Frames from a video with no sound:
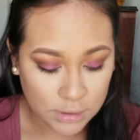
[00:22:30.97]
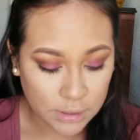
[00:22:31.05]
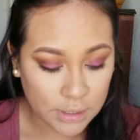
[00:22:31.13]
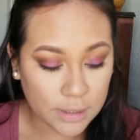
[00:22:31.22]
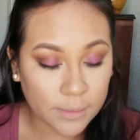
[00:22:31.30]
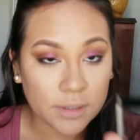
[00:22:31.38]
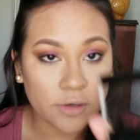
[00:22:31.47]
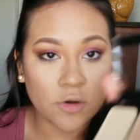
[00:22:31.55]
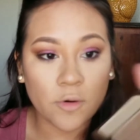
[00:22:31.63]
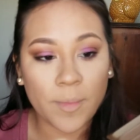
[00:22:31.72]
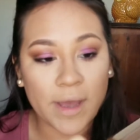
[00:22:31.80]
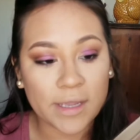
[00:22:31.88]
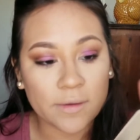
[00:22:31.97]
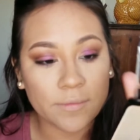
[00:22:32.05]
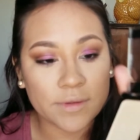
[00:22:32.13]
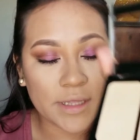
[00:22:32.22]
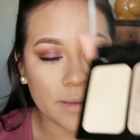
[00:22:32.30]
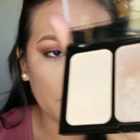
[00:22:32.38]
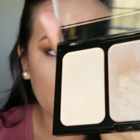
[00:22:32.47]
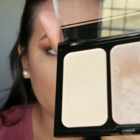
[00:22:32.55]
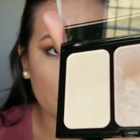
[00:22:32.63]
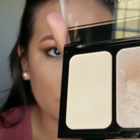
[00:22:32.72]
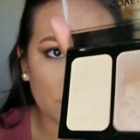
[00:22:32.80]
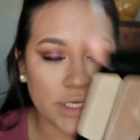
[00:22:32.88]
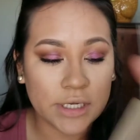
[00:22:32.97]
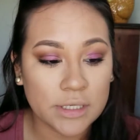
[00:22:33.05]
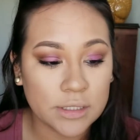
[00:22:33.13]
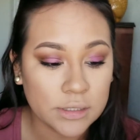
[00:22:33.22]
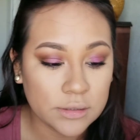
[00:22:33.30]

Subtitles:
and I'm gonna go back in with that middle shade.